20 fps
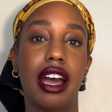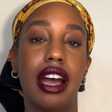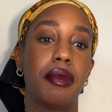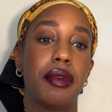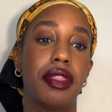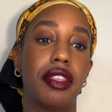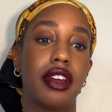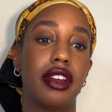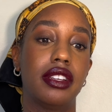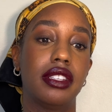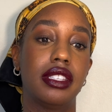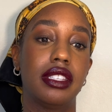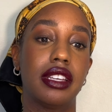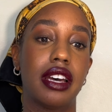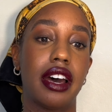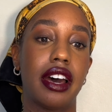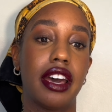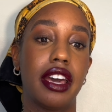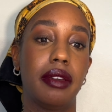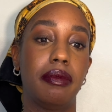When there is
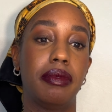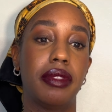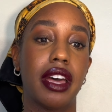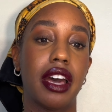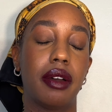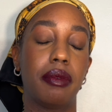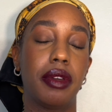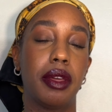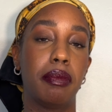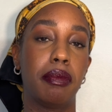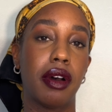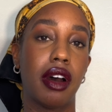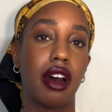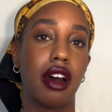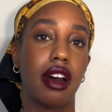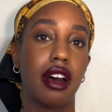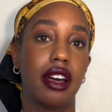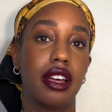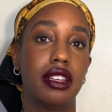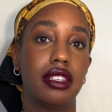time that we
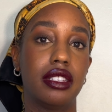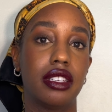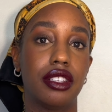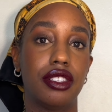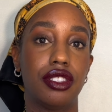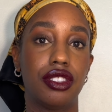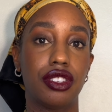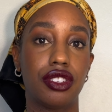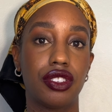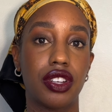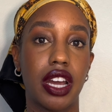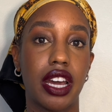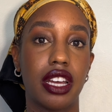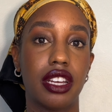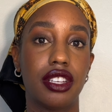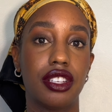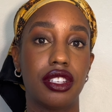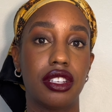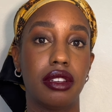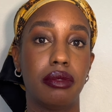pause and
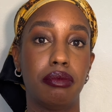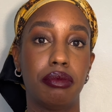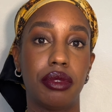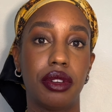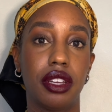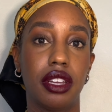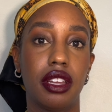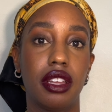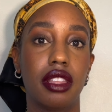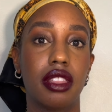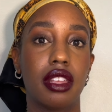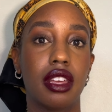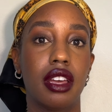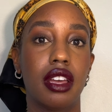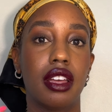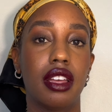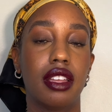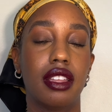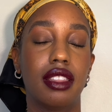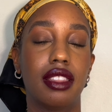stretch and breathe,
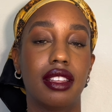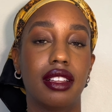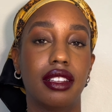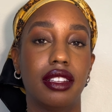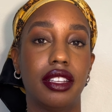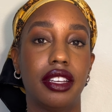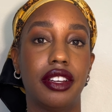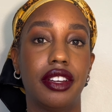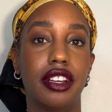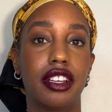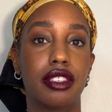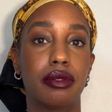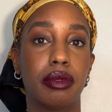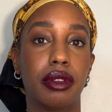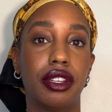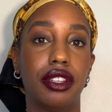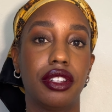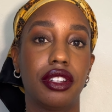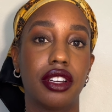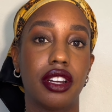the lyrics will
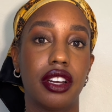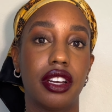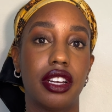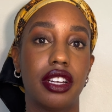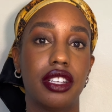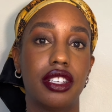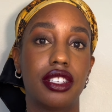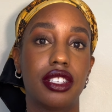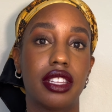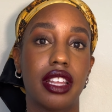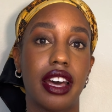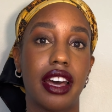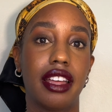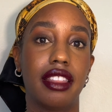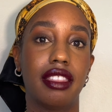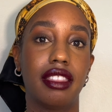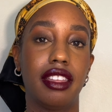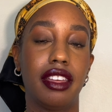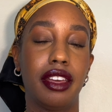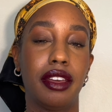encourage
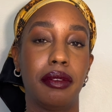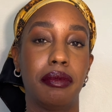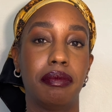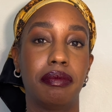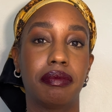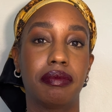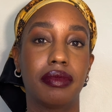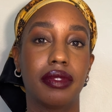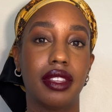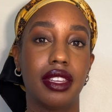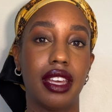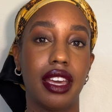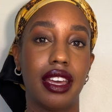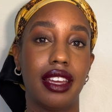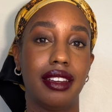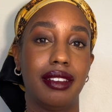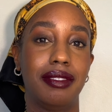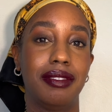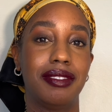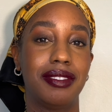that theme.
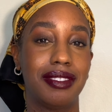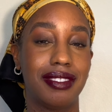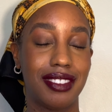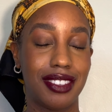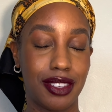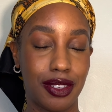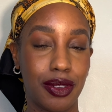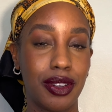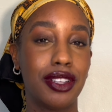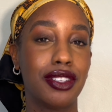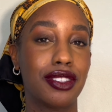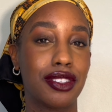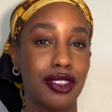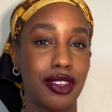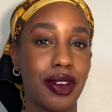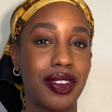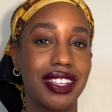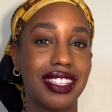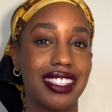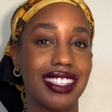And students
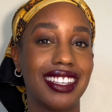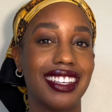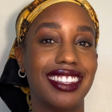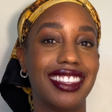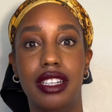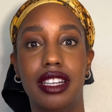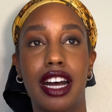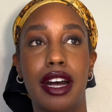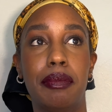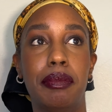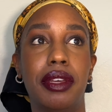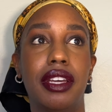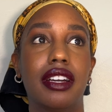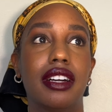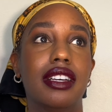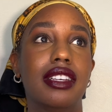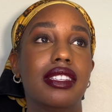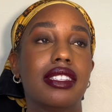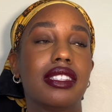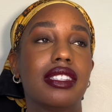notice it, not
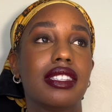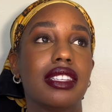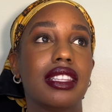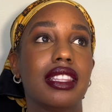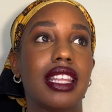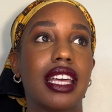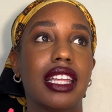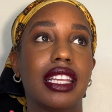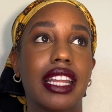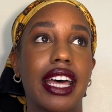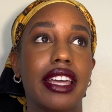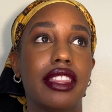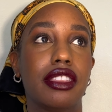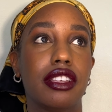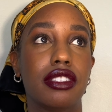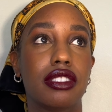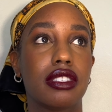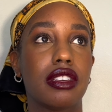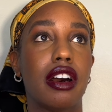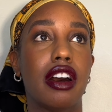because they like
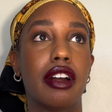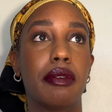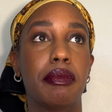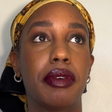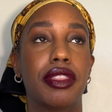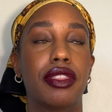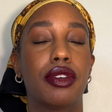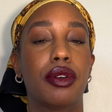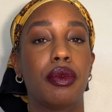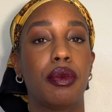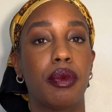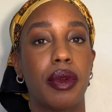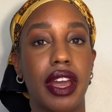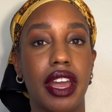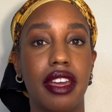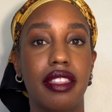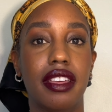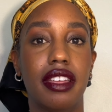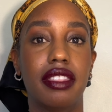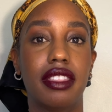the song, but the
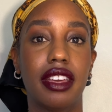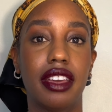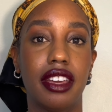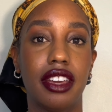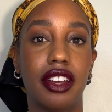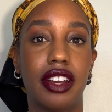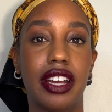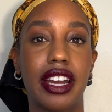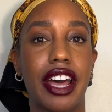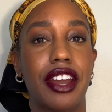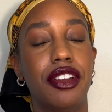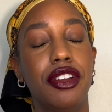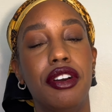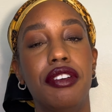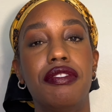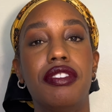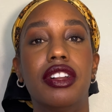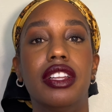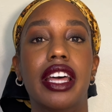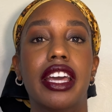way that they hear it. I don't know
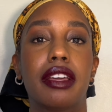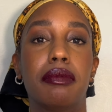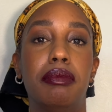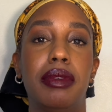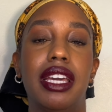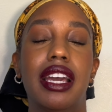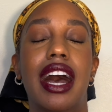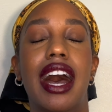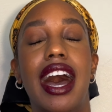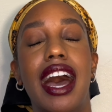if you're like me.